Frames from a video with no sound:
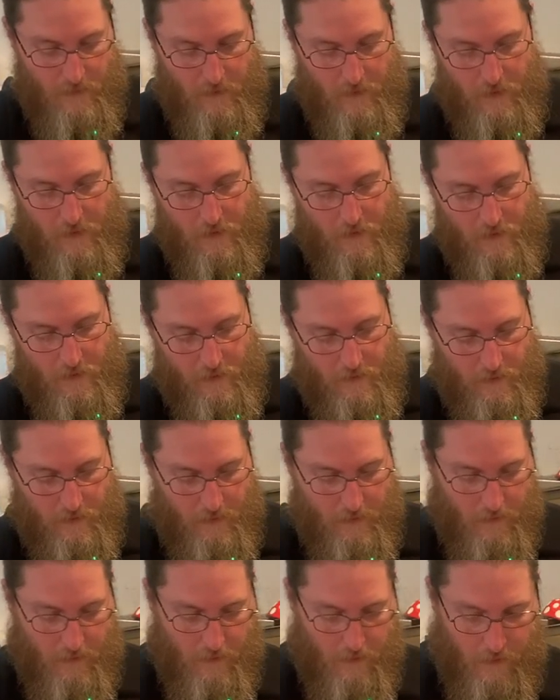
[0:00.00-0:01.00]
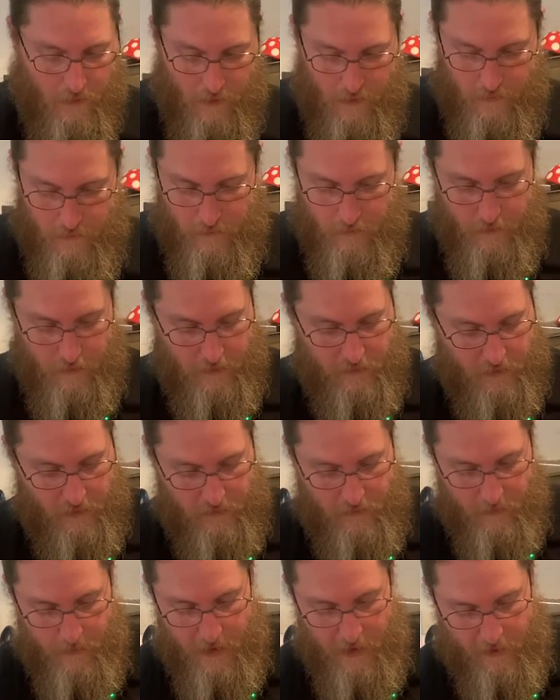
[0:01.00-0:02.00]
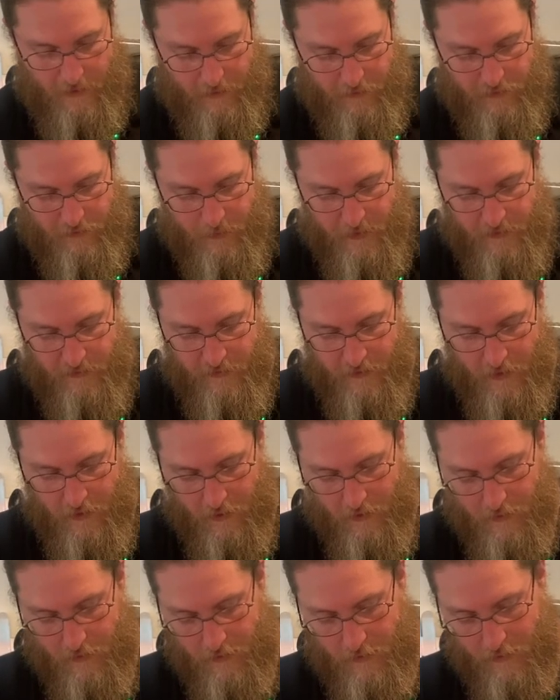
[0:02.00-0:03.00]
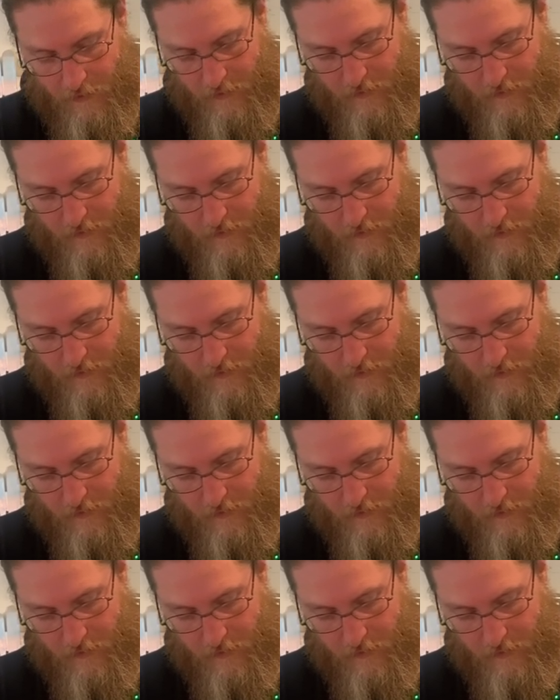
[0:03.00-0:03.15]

All right, so let's get some of that crispy skin.